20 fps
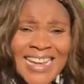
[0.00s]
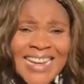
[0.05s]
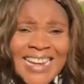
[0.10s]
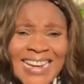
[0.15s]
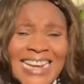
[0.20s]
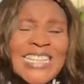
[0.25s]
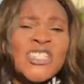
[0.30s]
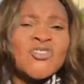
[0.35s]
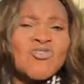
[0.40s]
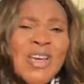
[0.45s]

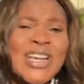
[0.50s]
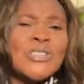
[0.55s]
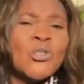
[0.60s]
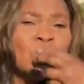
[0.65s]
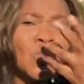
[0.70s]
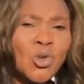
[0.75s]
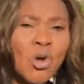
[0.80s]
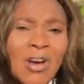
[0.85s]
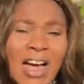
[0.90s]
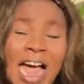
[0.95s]
the strength to
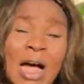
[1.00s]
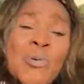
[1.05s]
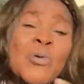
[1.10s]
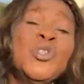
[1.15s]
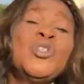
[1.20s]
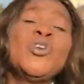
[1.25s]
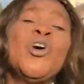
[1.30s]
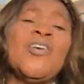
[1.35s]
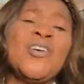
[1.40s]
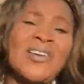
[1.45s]
talk. I won't
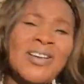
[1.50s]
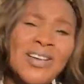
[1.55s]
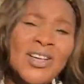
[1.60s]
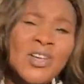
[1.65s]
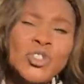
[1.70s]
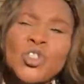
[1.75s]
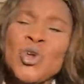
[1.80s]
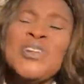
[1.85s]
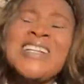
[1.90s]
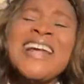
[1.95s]
talk.
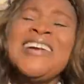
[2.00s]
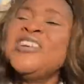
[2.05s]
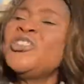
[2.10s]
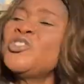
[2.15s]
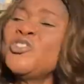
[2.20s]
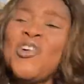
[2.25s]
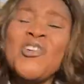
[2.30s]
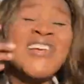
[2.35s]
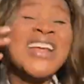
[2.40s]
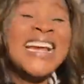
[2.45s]
So there is
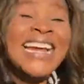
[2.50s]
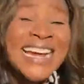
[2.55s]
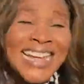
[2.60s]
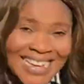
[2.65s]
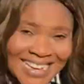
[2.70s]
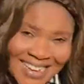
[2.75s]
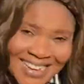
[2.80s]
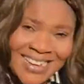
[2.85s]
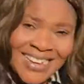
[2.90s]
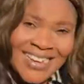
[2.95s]
not really
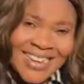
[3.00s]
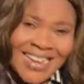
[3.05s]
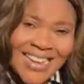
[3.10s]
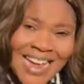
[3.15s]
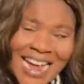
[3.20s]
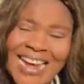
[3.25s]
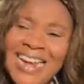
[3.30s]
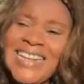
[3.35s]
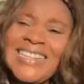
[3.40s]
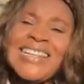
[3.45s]

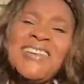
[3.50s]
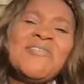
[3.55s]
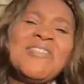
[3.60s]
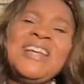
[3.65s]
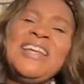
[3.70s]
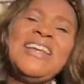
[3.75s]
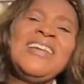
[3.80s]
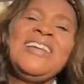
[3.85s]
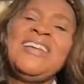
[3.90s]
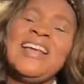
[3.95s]
anything
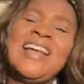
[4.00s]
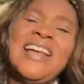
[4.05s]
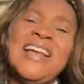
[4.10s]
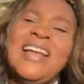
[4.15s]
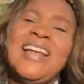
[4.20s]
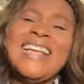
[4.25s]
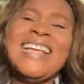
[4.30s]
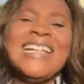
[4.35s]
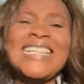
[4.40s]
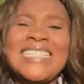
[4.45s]
really uh,
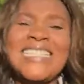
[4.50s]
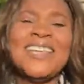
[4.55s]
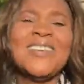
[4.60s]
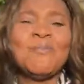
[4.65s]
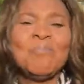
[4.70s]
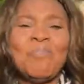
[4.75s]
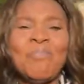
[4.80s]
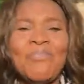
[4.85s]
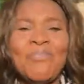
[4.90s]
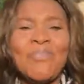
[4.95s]
easy.
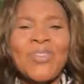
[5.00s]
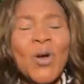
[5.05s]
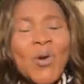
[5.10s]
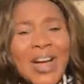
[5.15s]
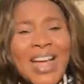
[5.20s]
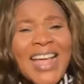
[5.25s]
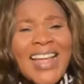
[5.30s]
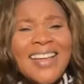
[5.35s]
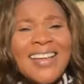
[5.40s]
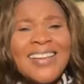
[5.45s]

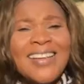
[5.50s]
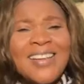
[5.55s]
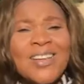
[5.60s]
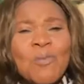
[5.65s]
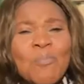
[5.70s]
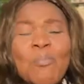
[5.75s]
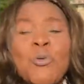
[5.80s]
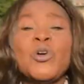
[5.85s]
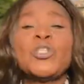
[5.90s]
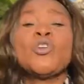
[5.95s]
Okay?
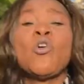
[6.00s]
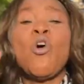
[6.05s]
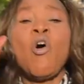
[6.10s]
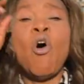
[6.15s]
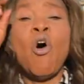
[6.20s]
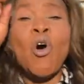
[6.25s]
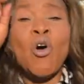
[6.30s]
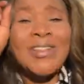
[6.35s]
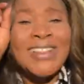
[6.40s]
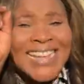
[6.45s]
But
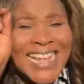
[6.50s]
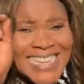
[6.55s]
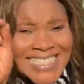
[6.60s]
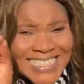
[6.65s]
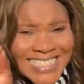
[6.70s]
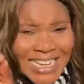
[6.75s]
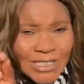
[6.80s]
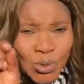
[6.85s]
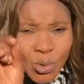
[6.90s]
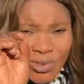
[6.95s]
all things
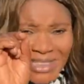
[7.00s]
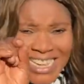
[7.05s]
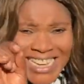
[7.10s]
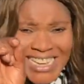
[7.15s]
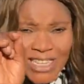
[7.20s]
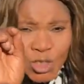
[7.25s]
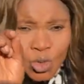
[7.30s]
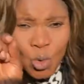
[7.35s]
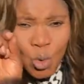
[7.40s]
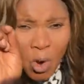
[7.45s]
that you think
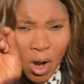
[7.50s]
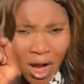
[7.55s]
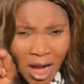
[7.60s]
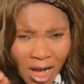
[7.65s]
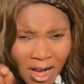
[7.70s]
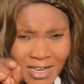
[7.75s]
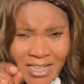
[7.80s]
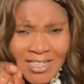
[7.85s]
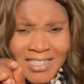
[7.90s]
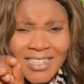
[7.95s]
is so
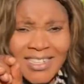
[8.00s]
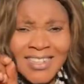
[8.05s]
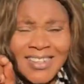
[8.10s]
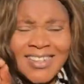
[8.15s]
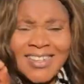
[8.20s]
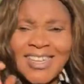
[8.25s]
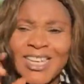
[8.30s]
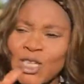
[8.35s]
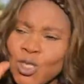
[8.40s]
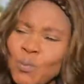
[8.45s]
hard
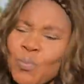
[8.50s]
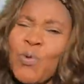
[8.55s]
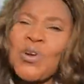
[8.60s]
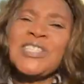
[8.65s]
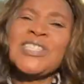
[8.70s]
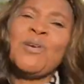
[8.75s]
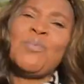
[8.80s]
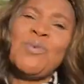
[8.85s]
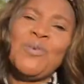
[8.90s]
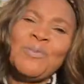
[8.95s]
is
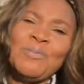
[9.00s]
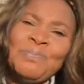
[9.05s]
possible.